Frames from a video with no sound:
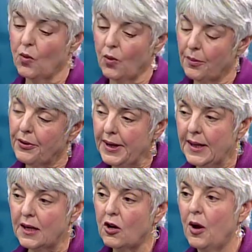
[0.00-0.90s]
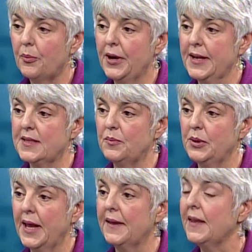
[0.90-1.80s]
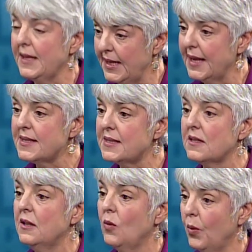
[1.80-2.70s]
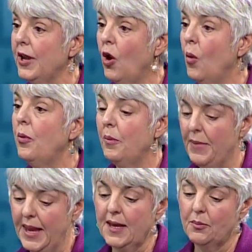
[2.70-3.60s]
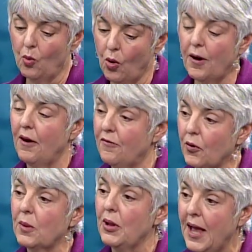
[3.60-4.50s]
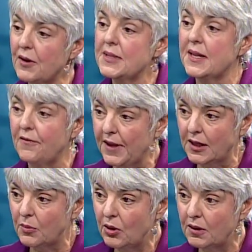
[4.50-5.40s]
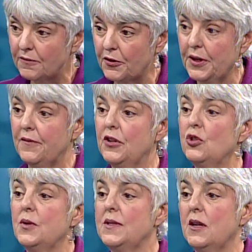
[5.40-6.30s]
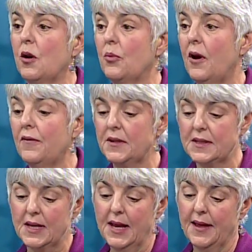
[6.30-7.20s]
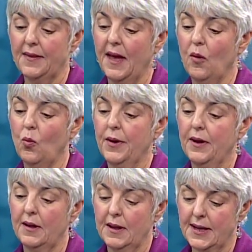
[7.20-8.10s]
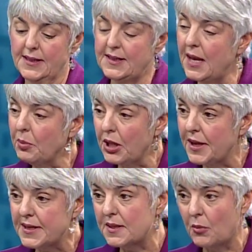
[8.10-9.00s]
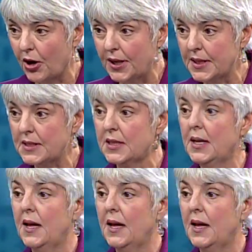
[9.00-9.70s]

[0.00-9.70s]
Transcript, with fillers: so we're bringing in a comprehensive plan that, yes, we hope will make more affordable housing available for individuals in our province, that will stabilize the market